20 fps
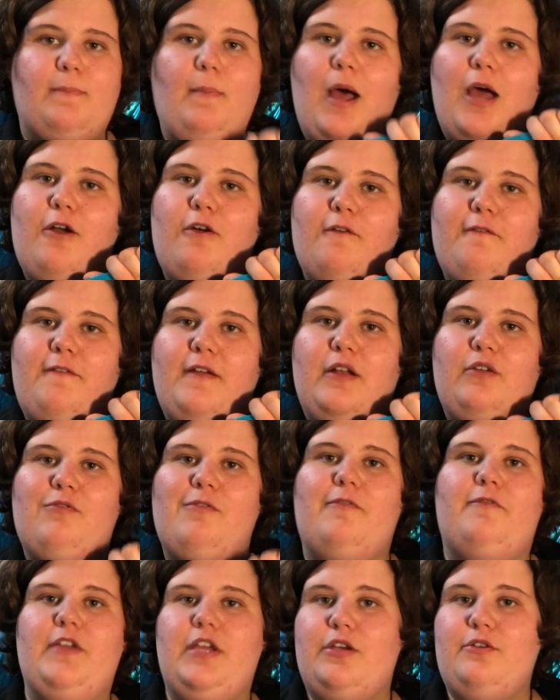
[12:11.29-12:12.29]
monofin
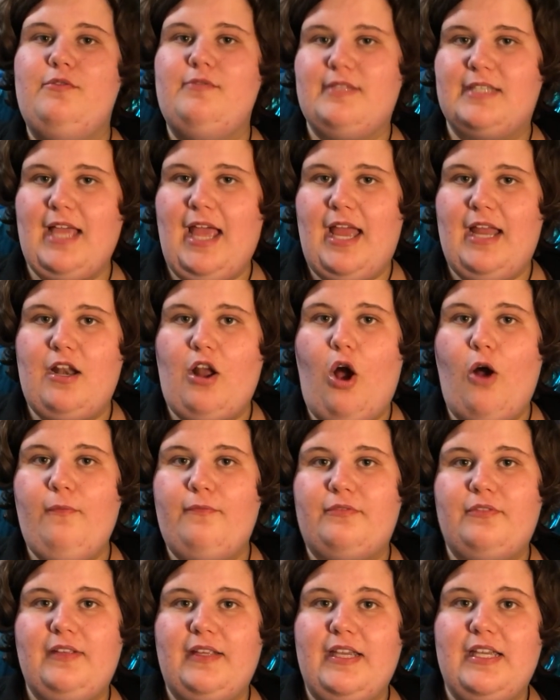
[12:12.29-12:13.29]
reviews, and
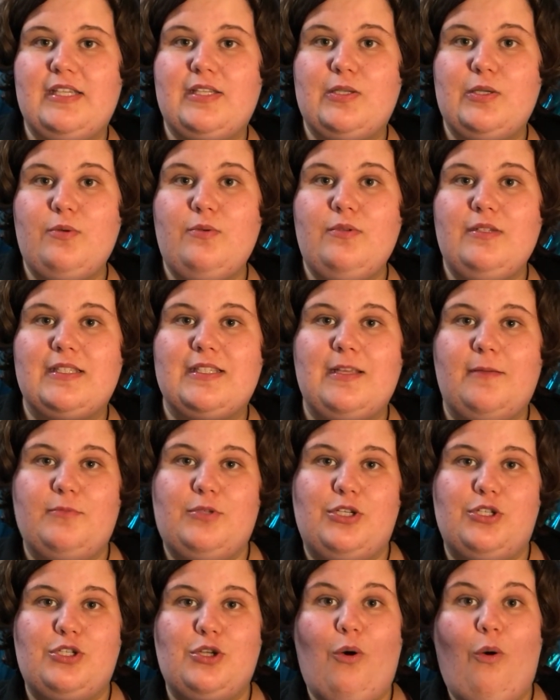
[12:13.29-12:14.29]
hopefully soon some
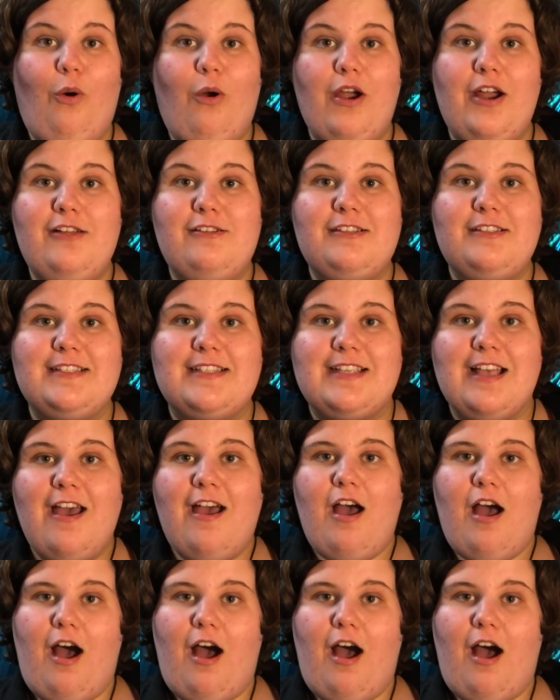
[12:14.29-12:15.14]
tutorials